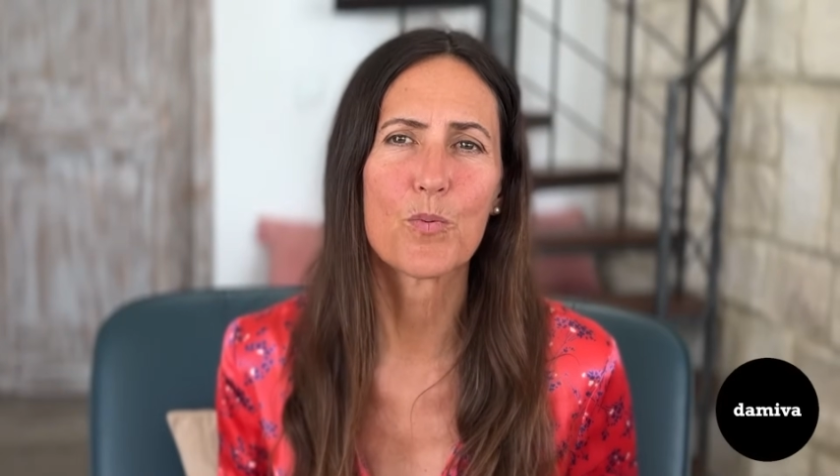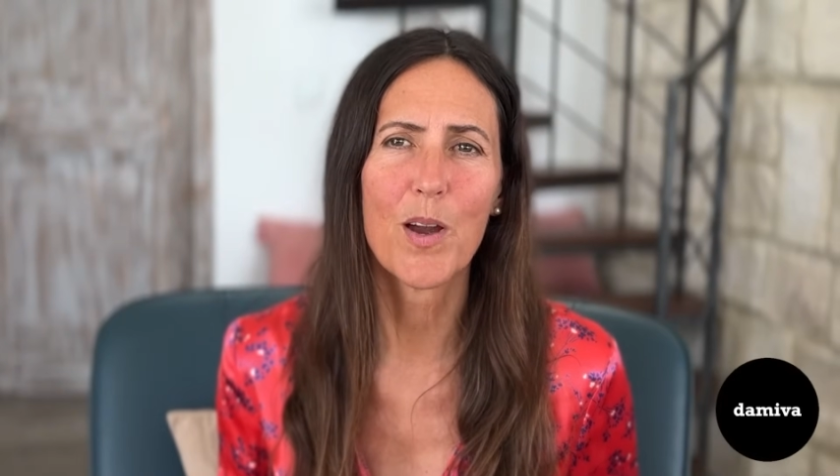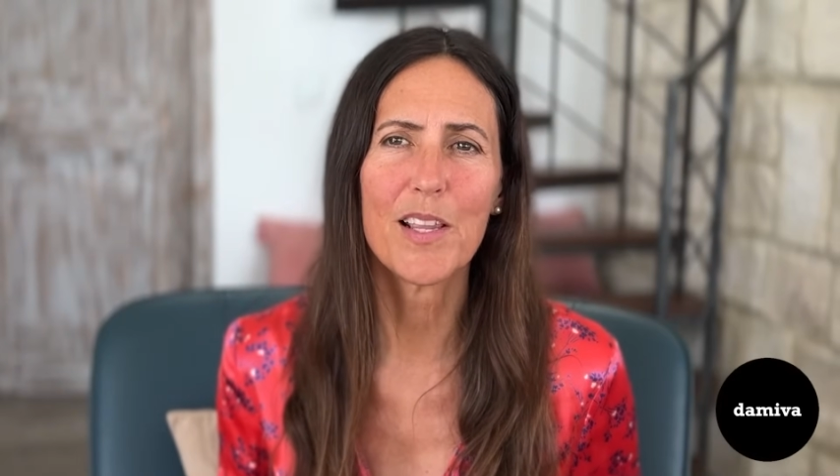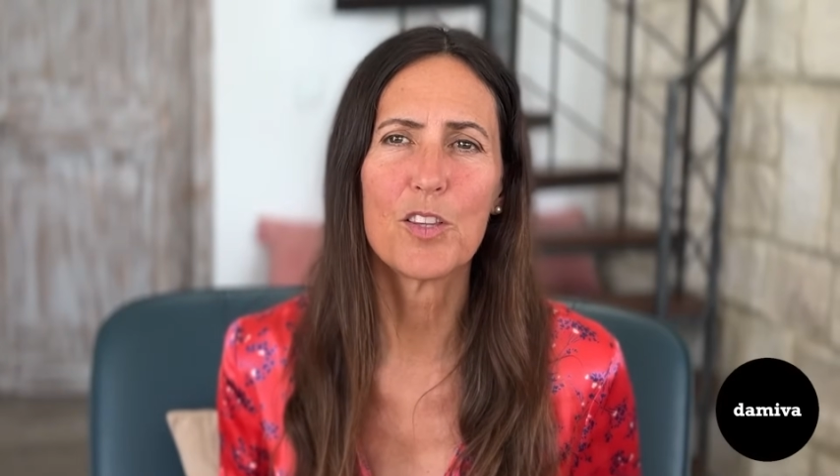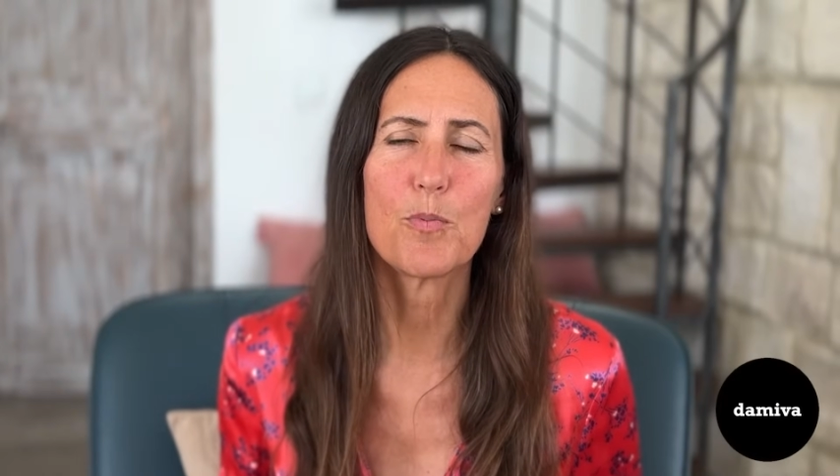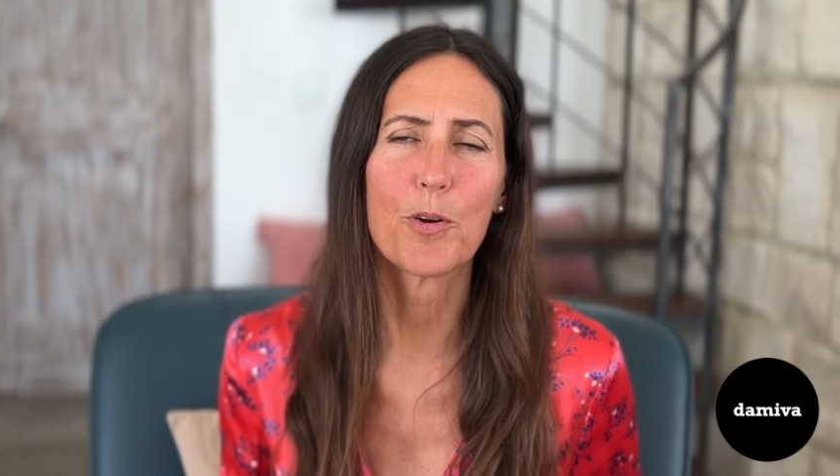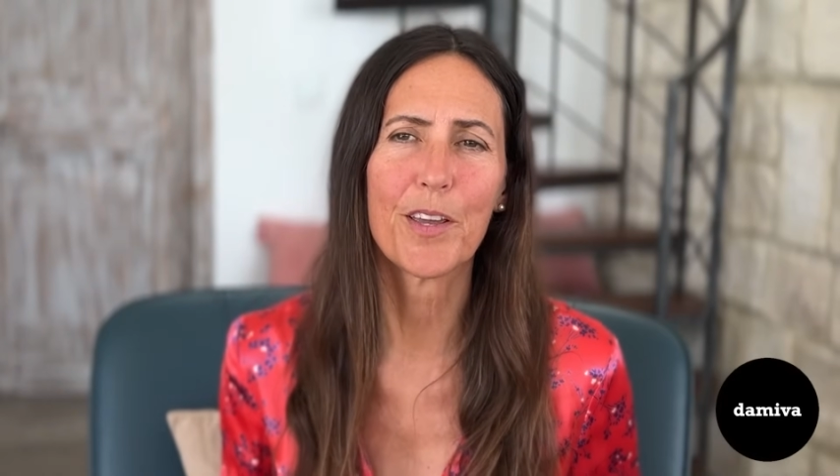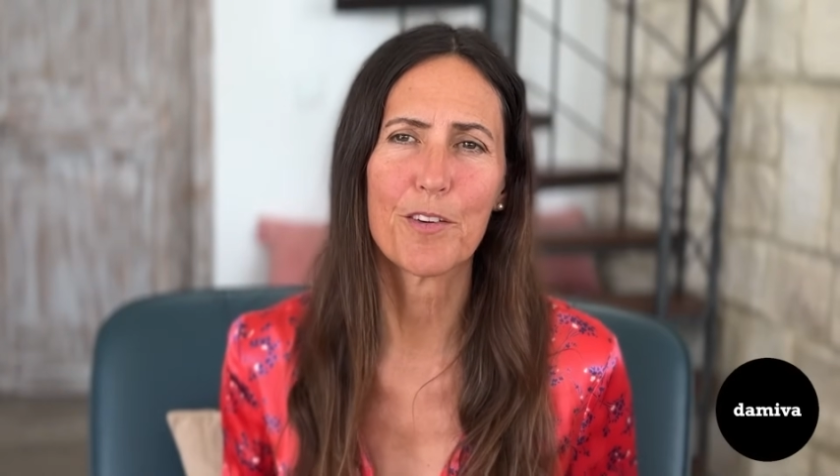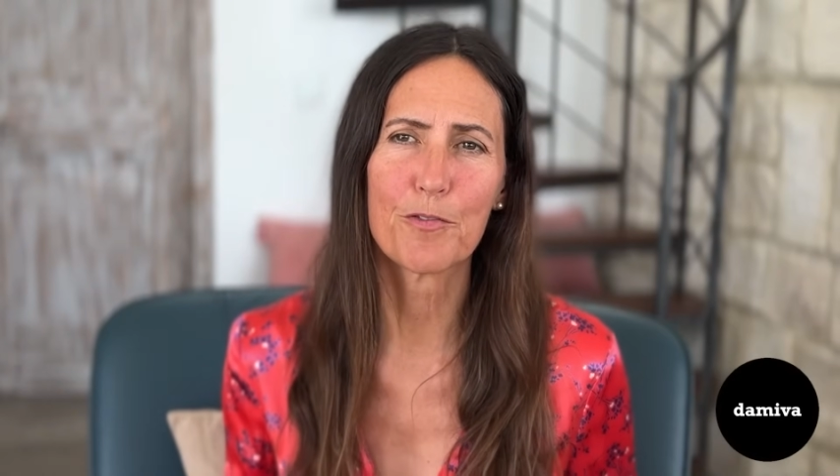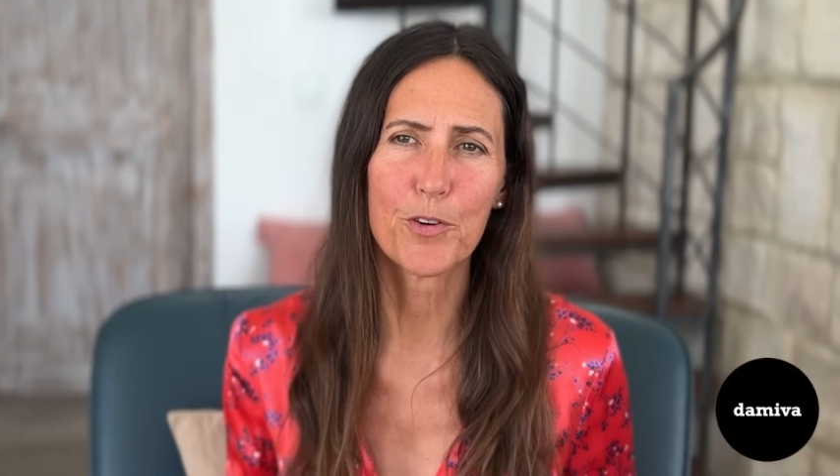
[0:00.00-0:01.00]
right
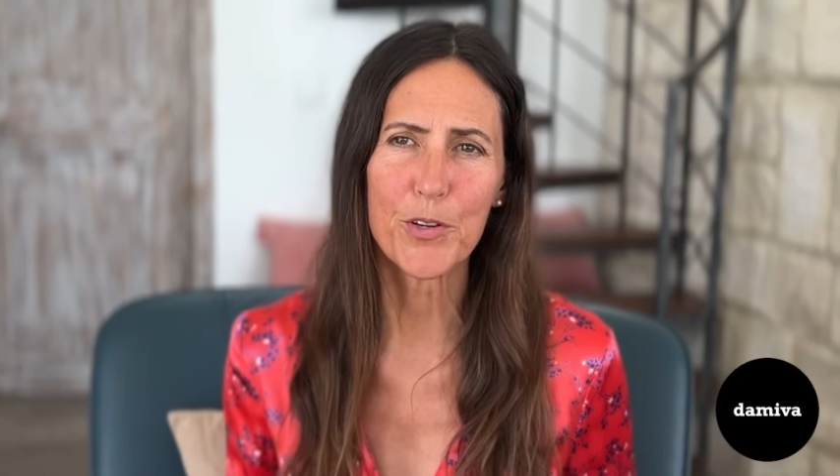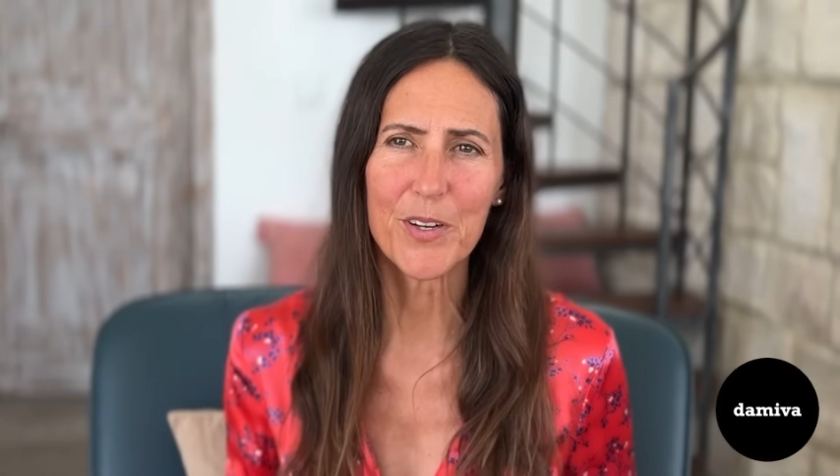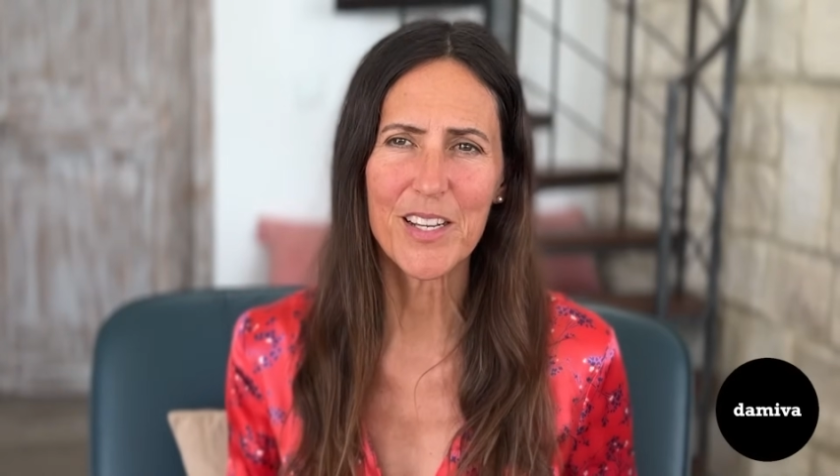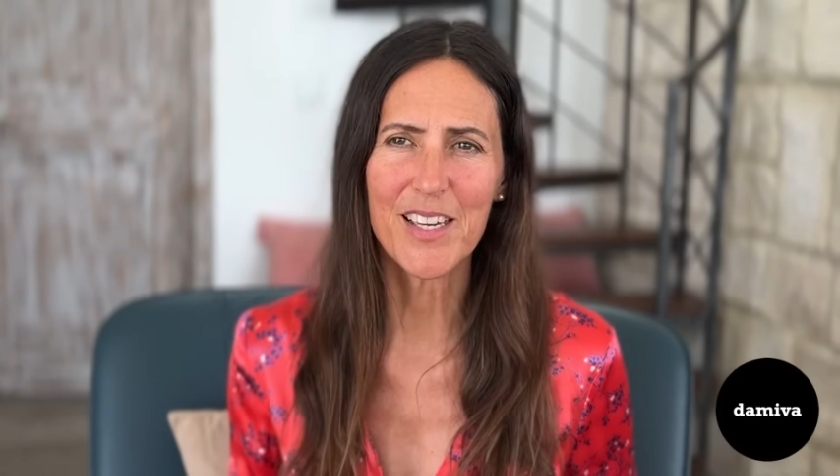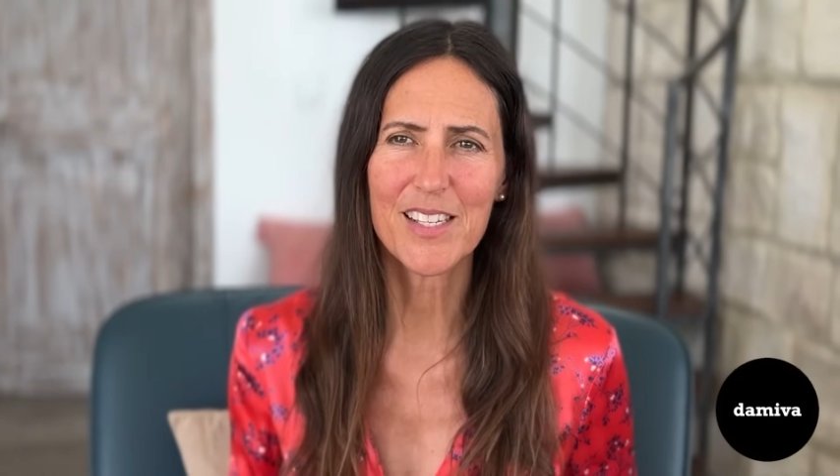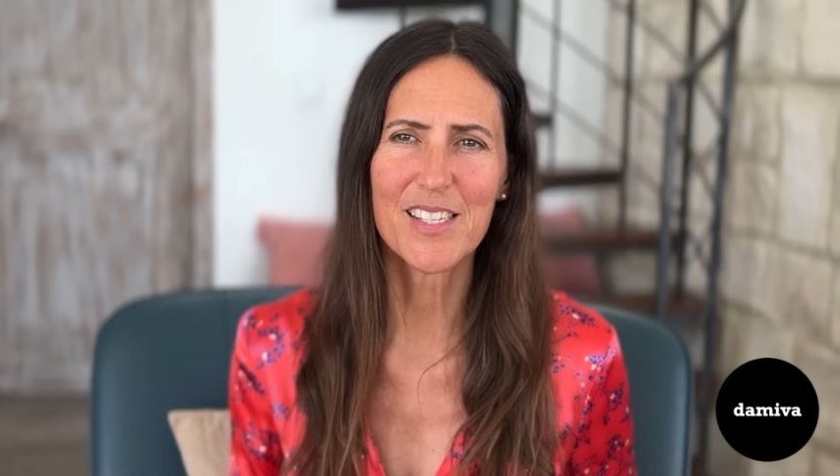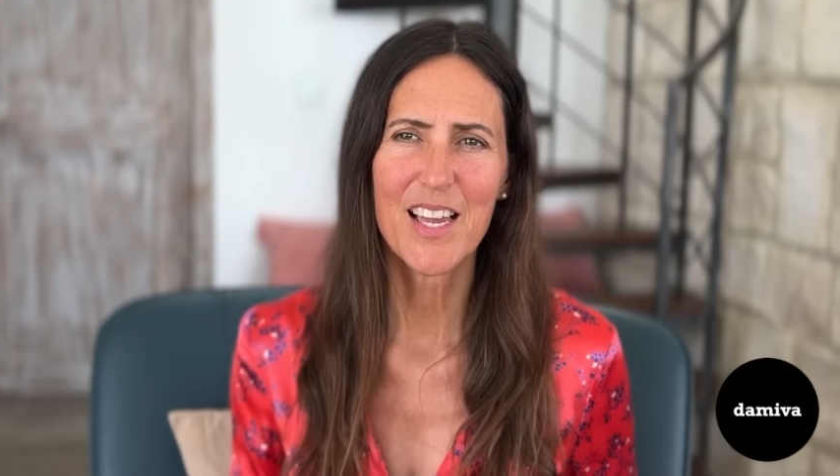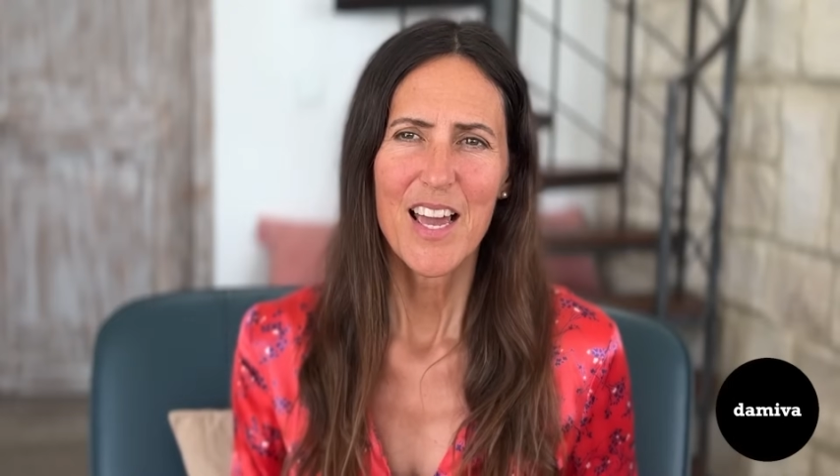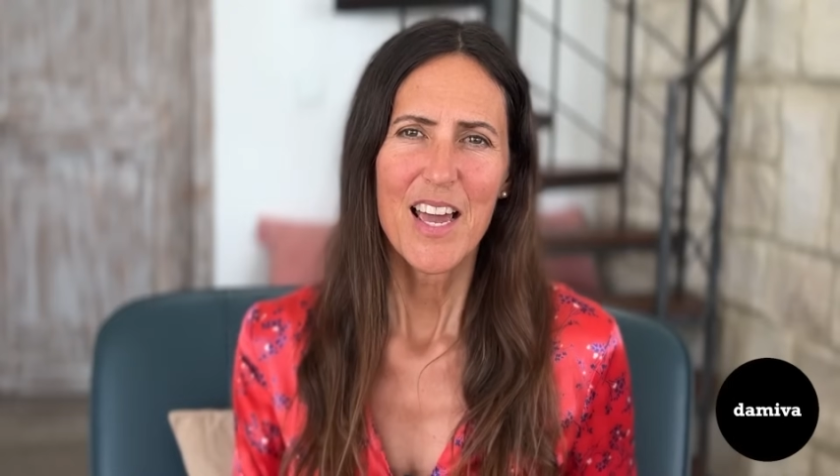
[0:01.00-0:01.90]
lubricant for your needs.